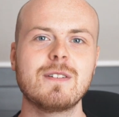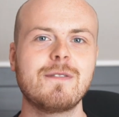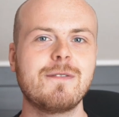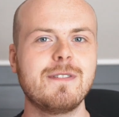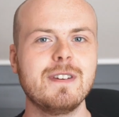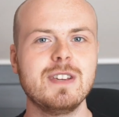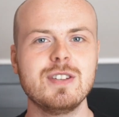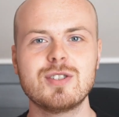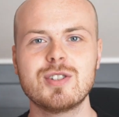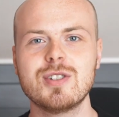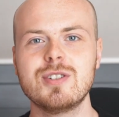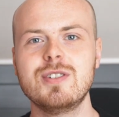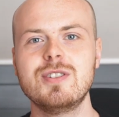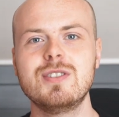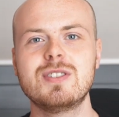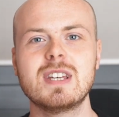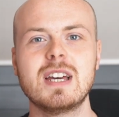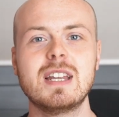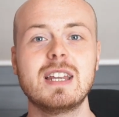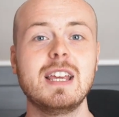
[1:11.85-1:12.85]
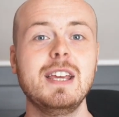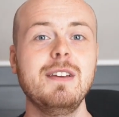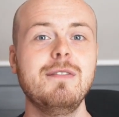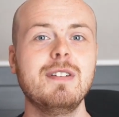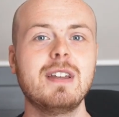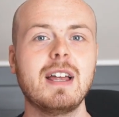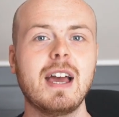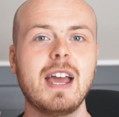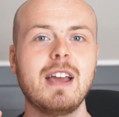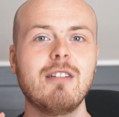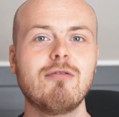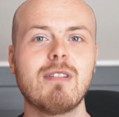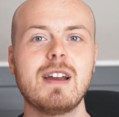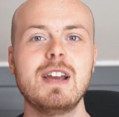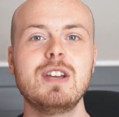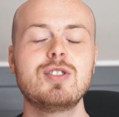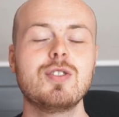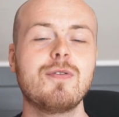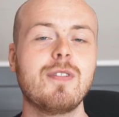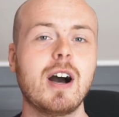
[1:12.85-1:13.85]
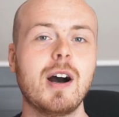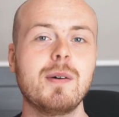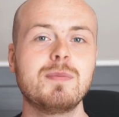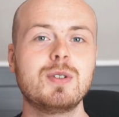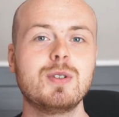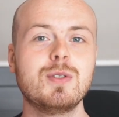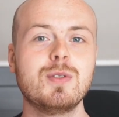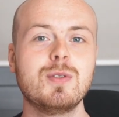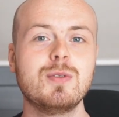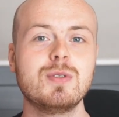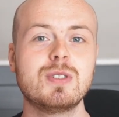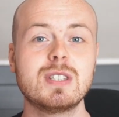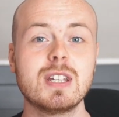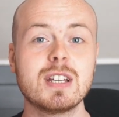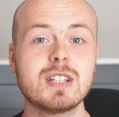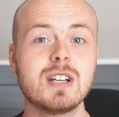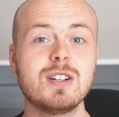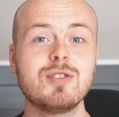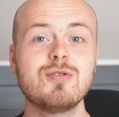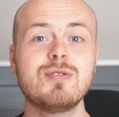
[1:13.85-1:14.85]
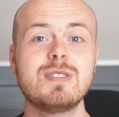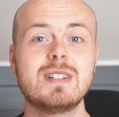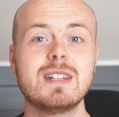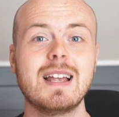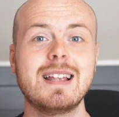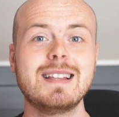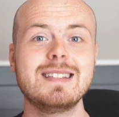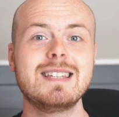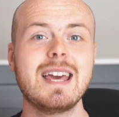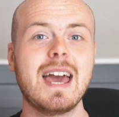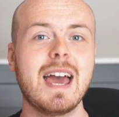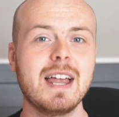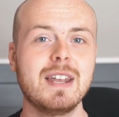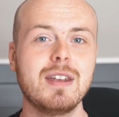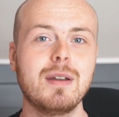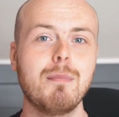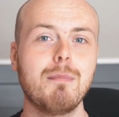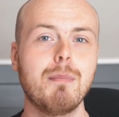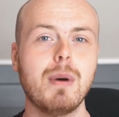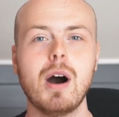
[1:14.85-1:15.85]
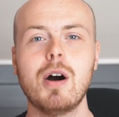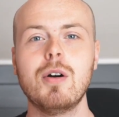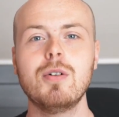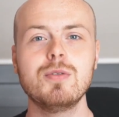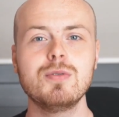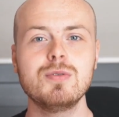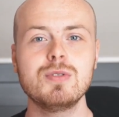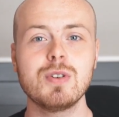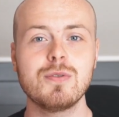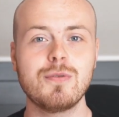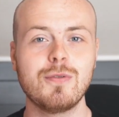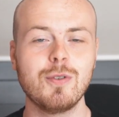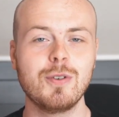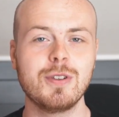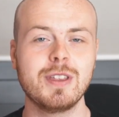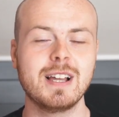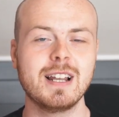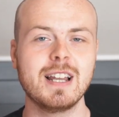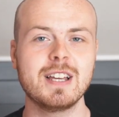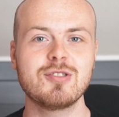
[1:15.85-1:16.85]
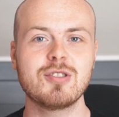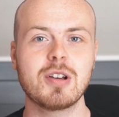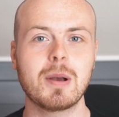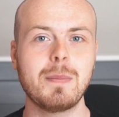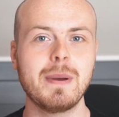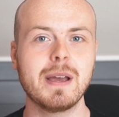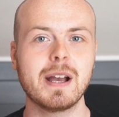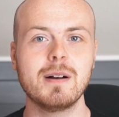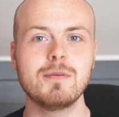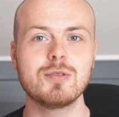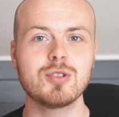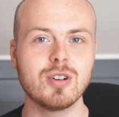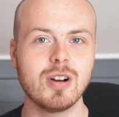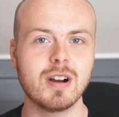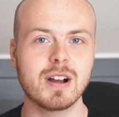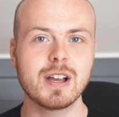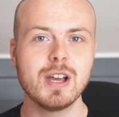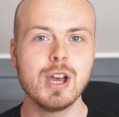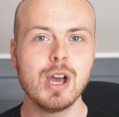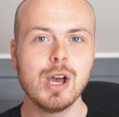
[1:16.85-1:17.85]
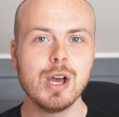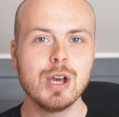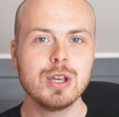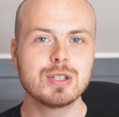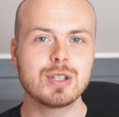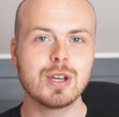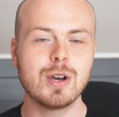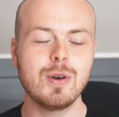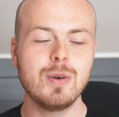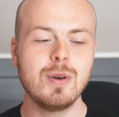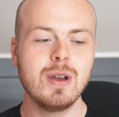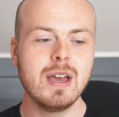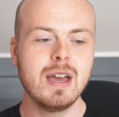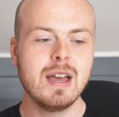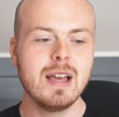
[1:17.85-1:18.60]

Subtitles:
features, and even a range of up to 610 miles for the electric pickup truck. So